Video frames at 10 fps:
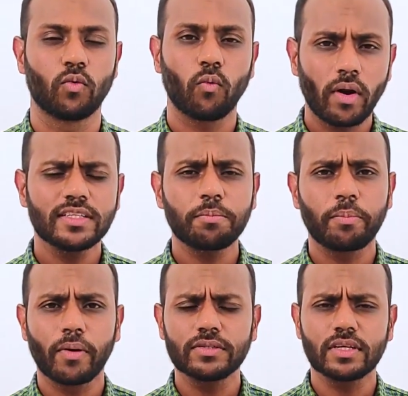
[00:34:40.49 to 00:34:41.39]
Once a
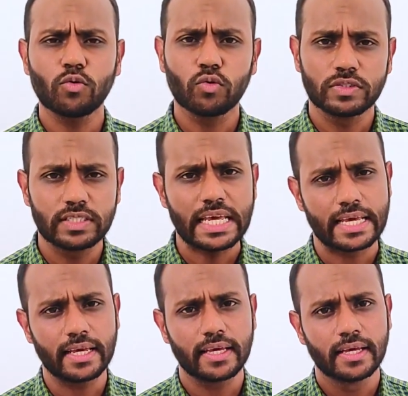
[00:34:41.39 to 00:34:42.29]
person who
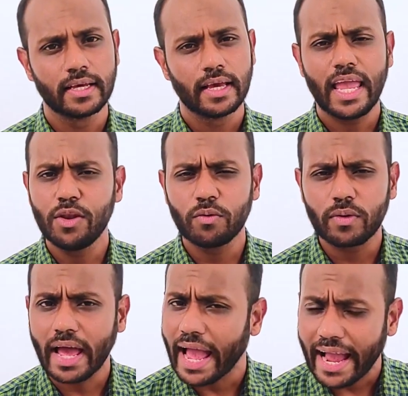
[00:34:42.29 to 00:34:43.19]
see in
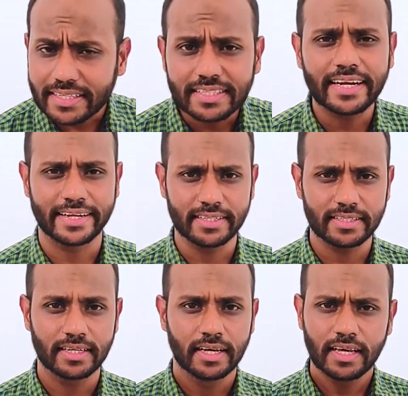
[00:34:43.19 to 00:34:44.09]

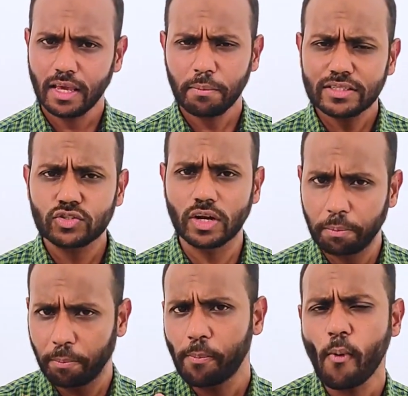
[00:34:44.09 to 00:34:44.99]
accident, he must
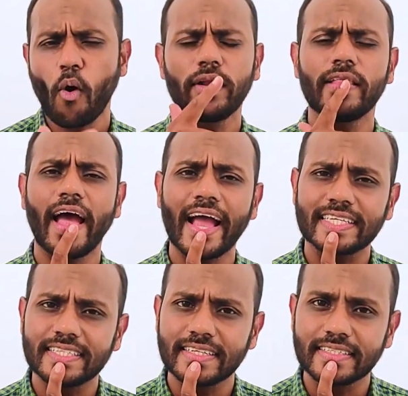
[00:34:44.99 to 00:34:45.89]
report the
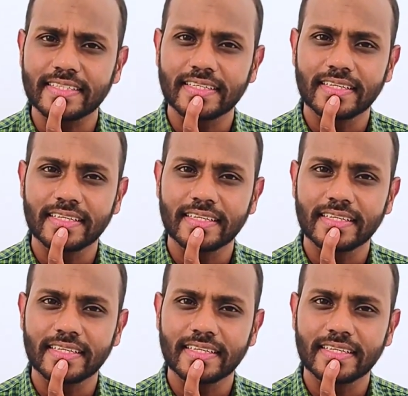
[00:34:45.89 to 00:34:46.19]
accident.